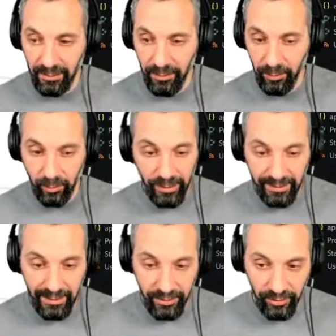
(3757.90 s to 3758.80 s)
or
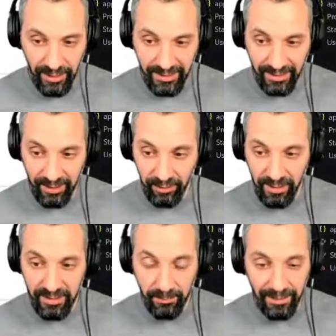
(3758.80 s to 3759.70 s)
integration testing and you
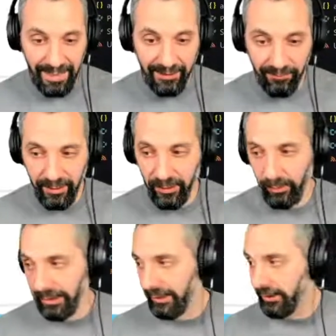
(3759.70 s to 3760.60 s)
need some data very
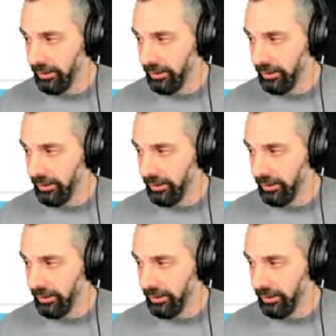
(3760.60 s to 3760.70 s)
quickly.